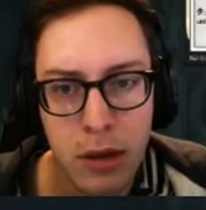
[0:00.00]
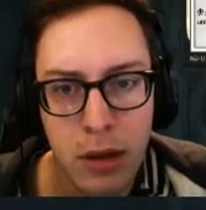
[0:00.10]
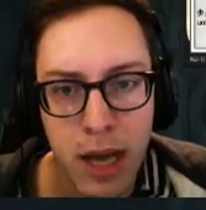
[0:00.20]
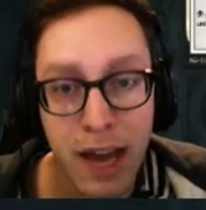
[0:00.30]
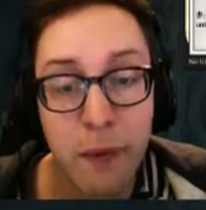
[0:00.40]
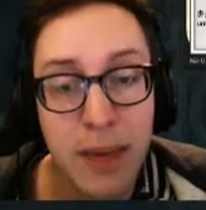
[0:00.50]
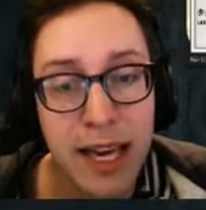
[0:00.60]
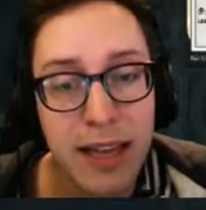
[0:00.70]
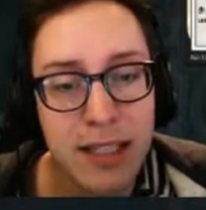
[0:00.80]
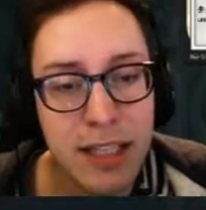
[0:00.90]
If we take
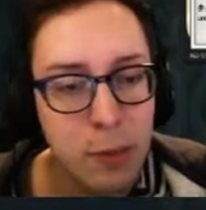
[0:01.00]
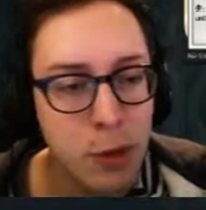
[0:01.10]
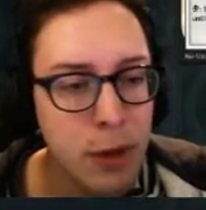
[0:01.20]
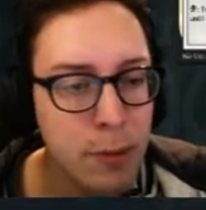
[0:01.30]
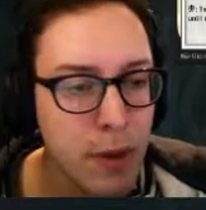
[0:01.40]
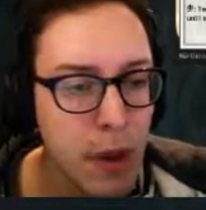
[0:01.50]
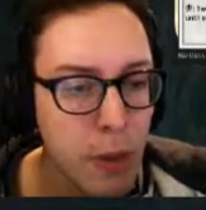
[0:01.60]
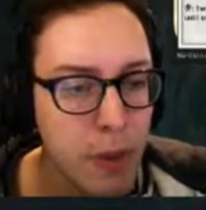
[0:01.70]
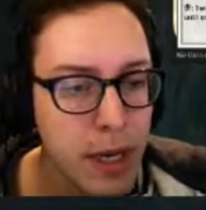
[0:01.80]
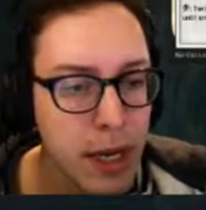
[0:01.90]
the Steeple Creeper, though,
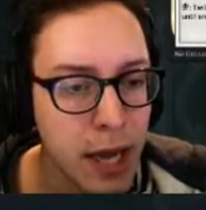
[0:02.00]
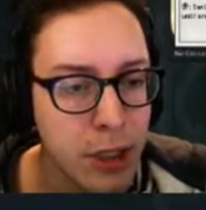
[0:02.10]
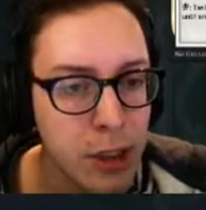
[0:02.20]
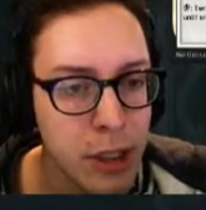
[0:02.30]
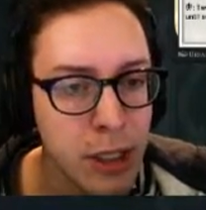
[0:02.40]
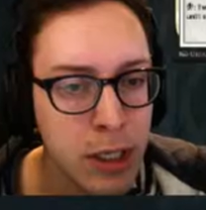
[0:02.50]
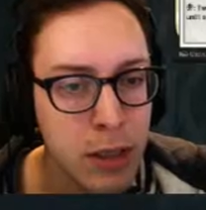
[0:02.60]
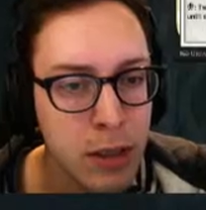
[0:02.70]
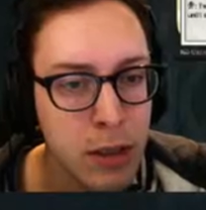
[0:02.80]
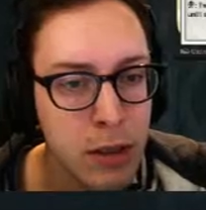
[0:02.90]
we can actually
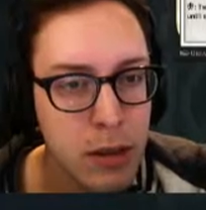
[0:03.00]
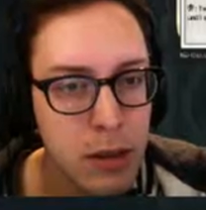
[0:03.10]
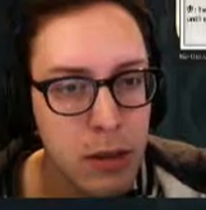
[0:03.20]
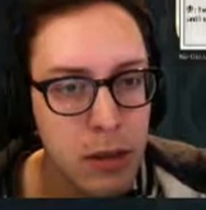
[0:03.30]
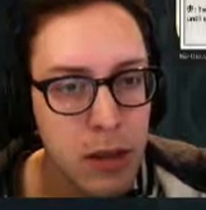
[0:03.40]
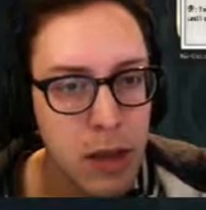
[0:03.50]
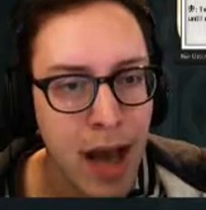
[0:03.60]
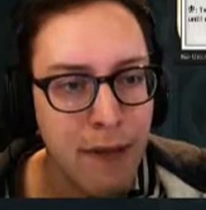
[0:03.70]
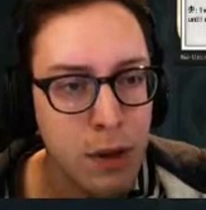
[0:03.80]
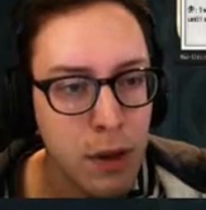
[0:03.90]

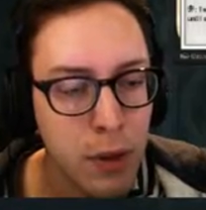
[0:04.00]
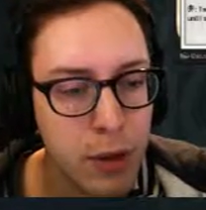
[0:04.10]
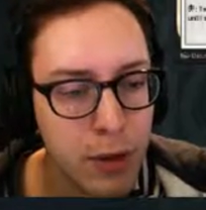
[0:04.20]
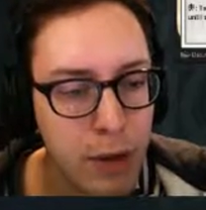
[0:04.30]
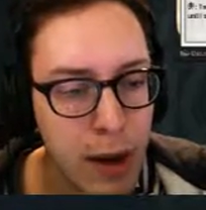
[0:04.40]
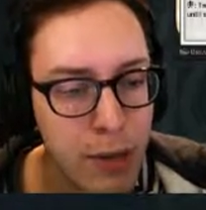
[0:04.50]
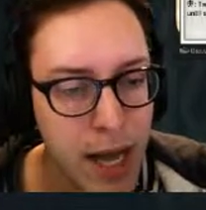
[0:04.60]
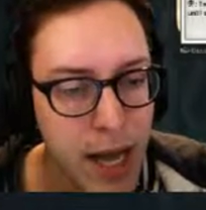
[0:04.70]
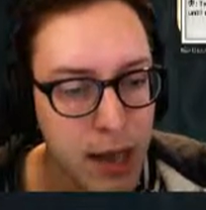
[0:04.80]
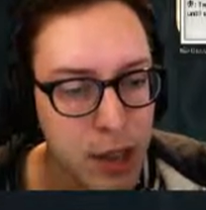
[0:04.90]
have a low to the ground
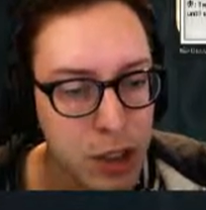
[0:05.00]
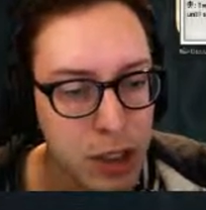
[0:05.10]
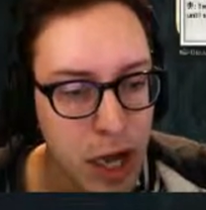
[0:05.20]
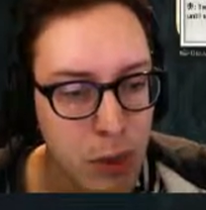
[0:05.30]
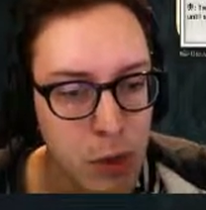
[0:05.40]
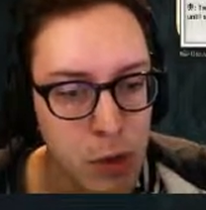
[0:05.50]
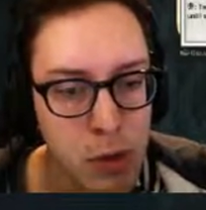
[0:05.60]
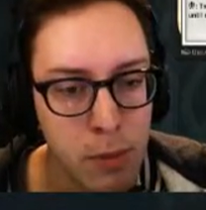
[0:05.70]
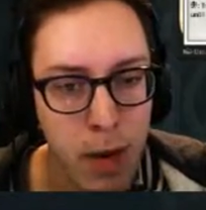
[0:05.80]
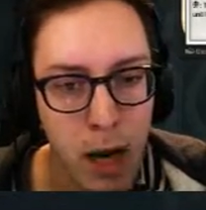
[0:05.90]
deck and just a couple
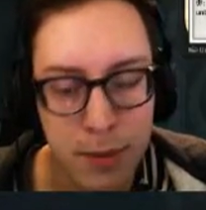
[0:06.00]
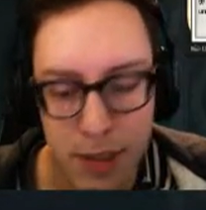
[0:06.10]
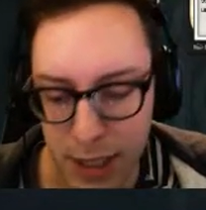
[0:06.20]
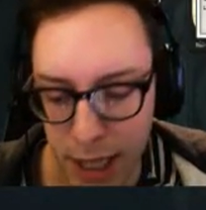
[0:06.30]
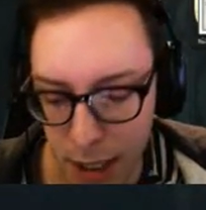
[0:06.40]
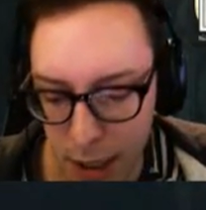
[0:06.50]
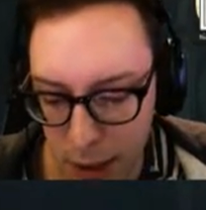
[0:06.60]
bombs at the end.